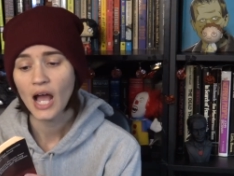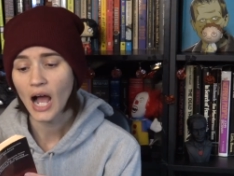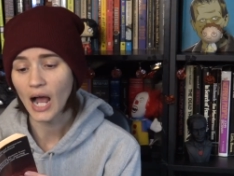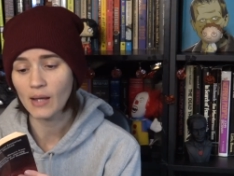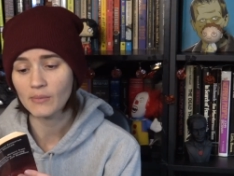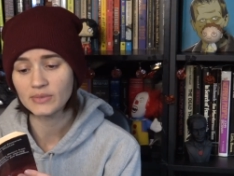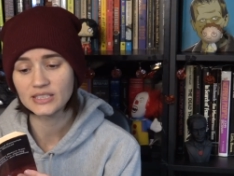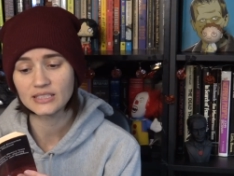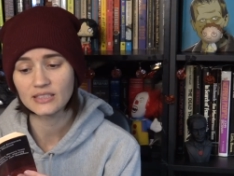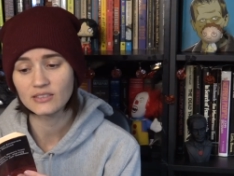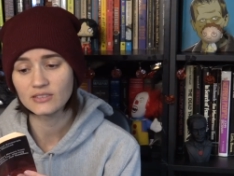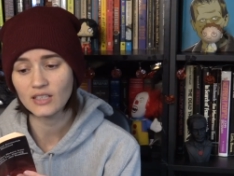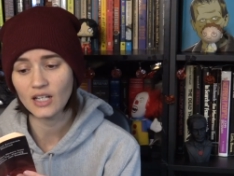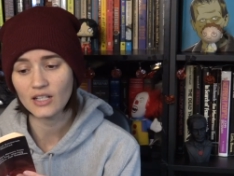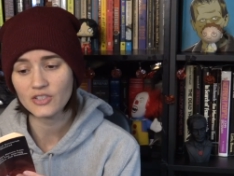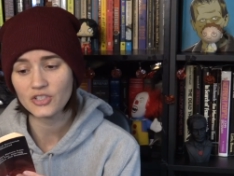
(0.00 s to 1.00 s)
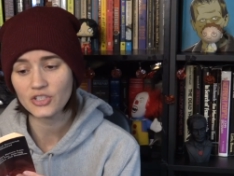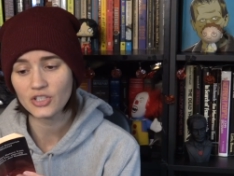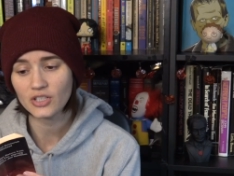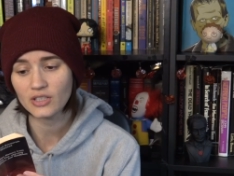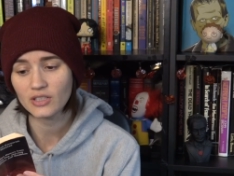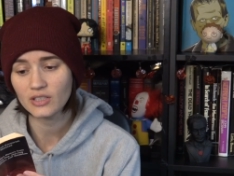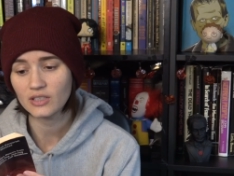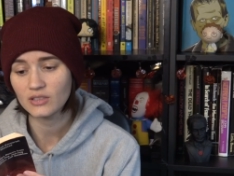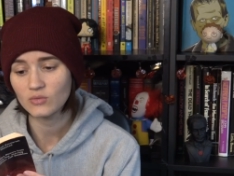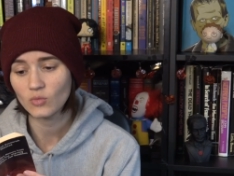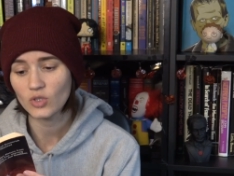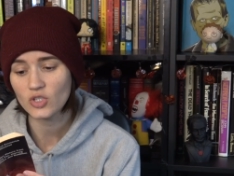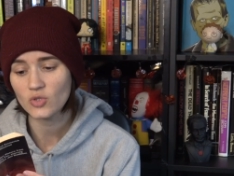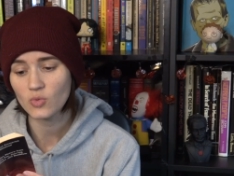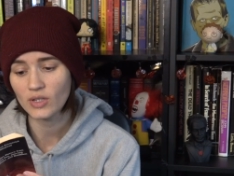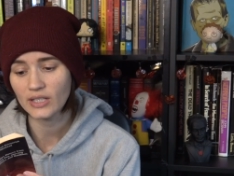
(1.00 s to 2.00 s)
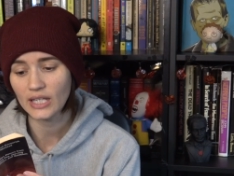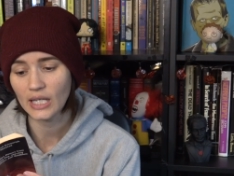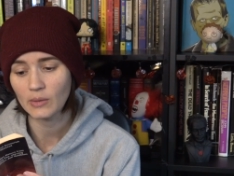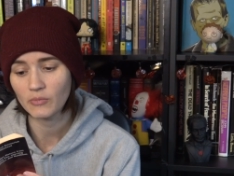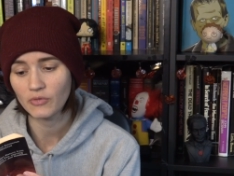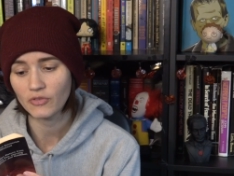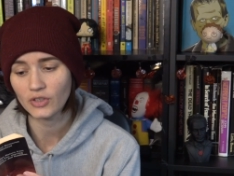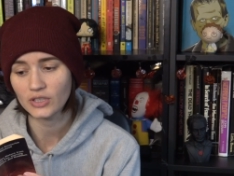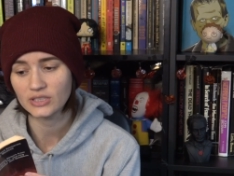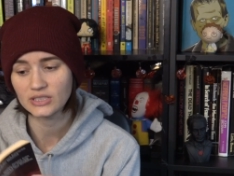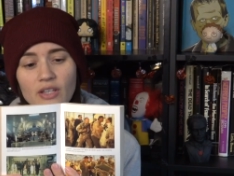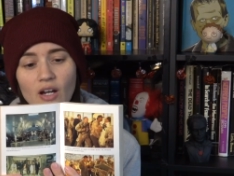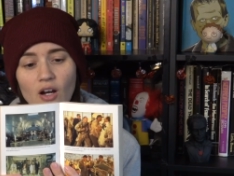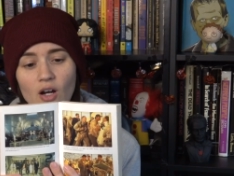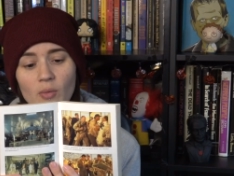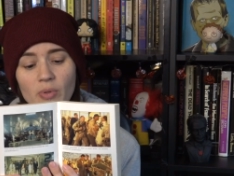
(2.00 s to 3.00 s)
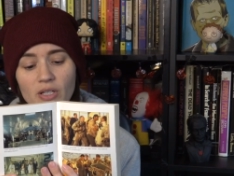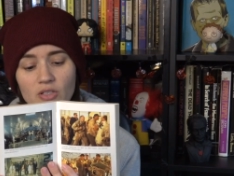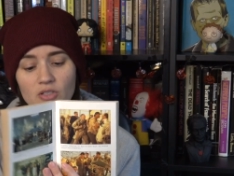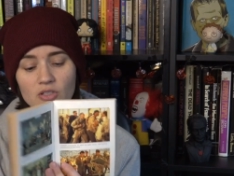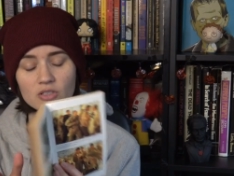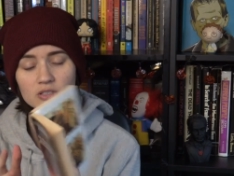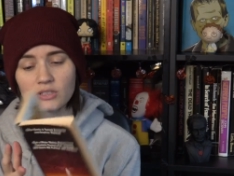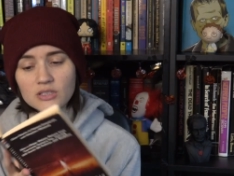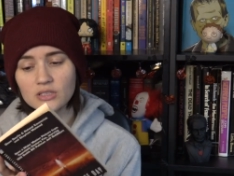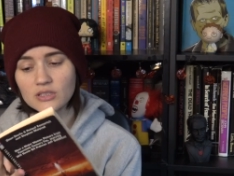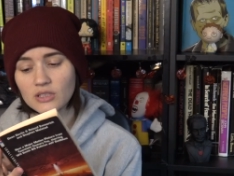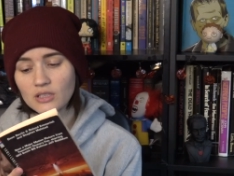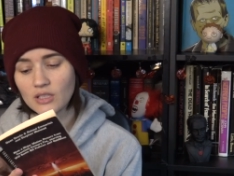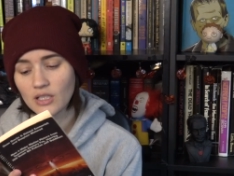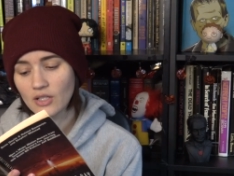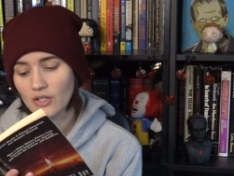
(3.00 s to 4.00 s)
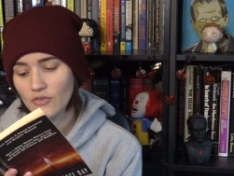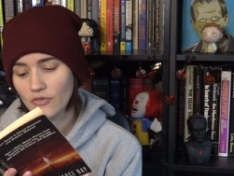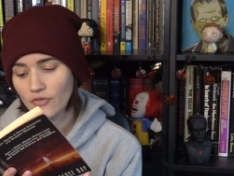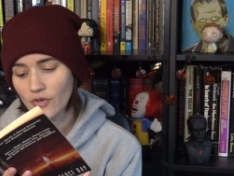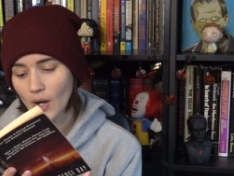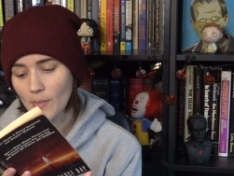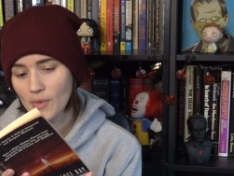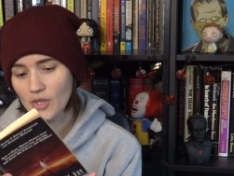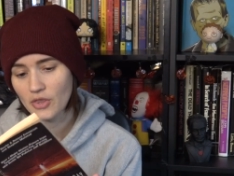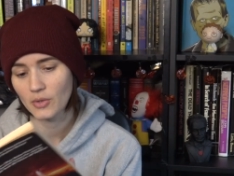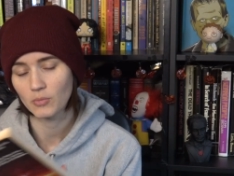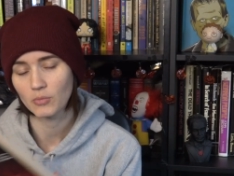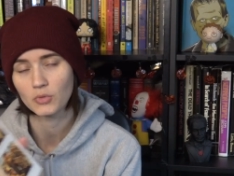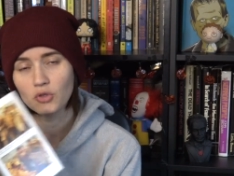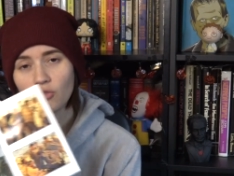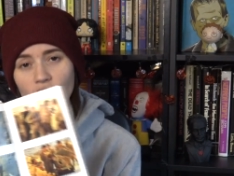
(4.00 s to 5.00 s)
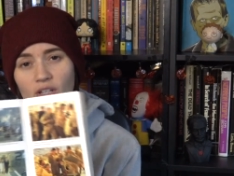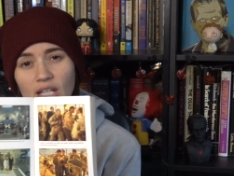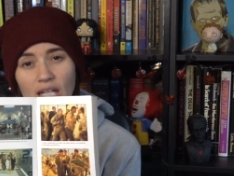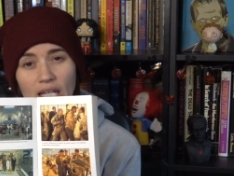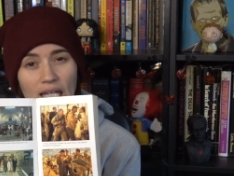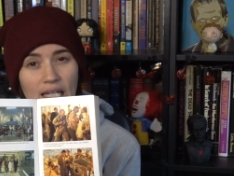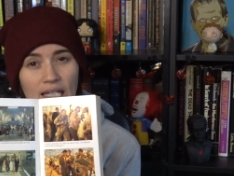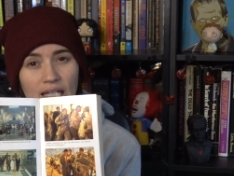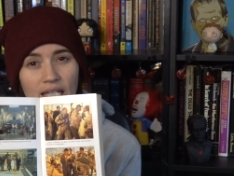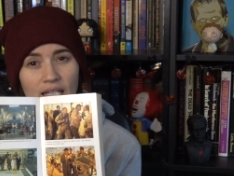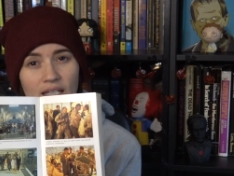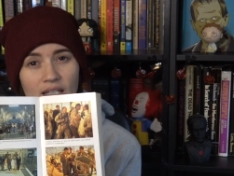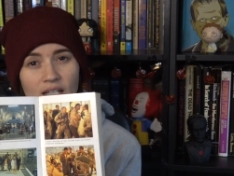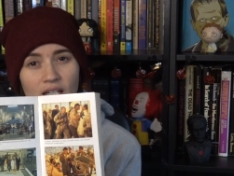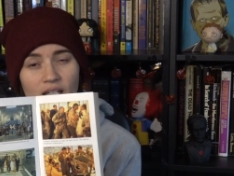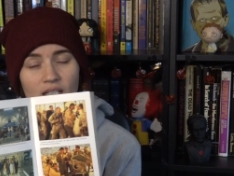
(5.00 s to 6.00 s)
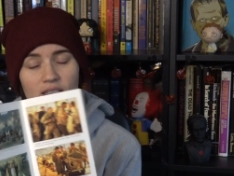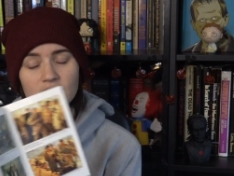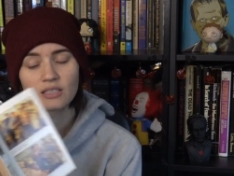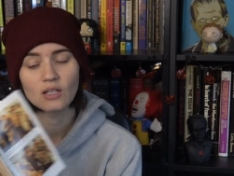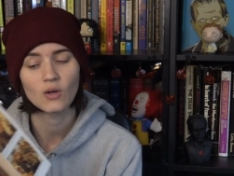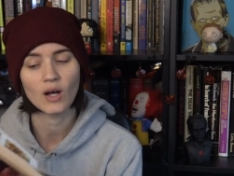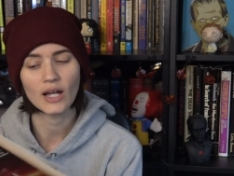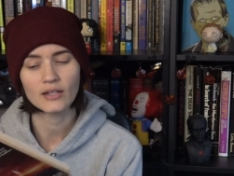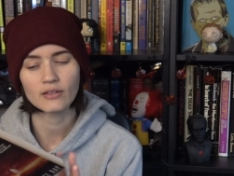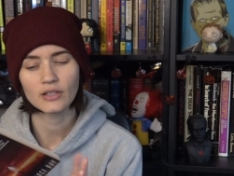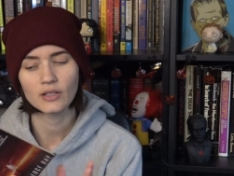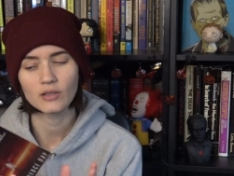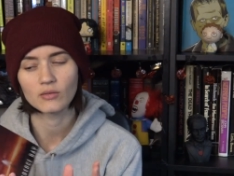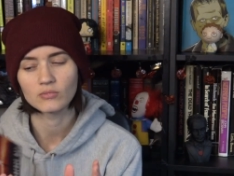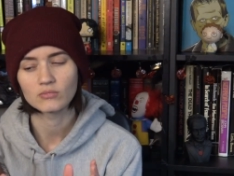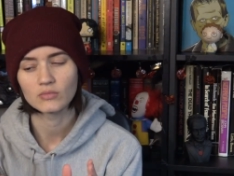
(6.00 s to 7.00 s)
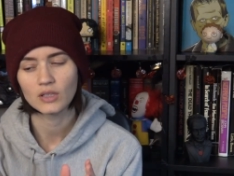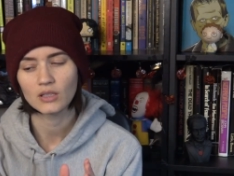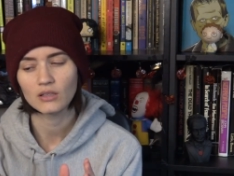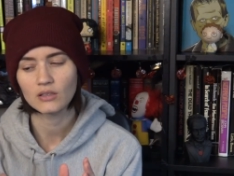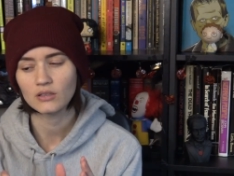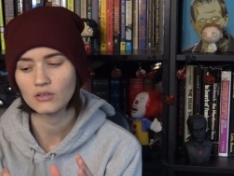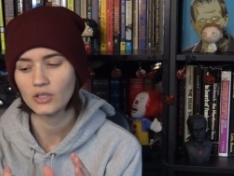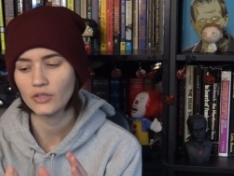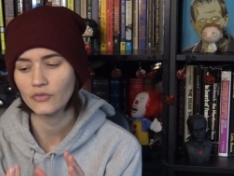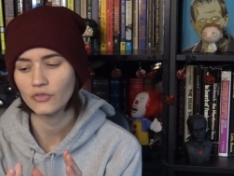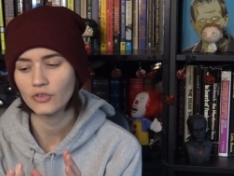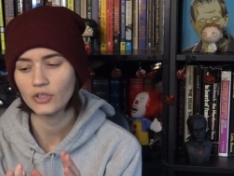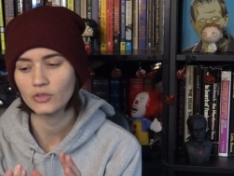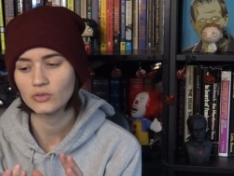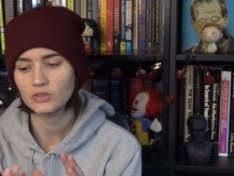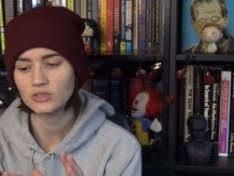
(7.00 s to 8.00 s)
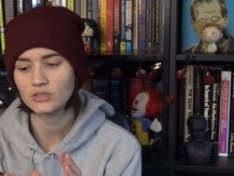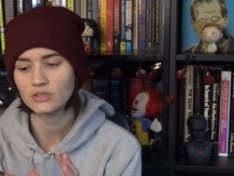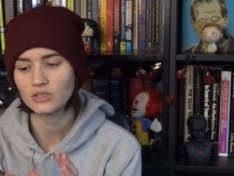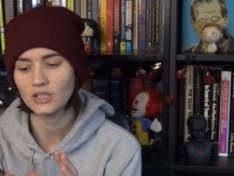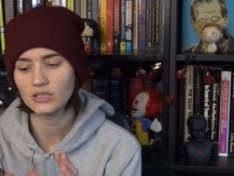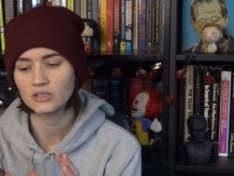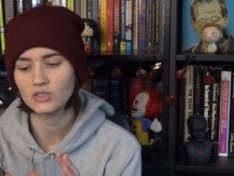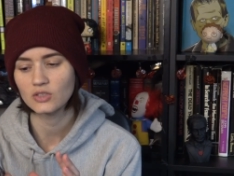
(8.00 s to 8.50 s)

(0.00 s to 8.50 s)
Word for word: I'm still not sure which one came first. There are pictures from the movie in it so I don't know a little confused because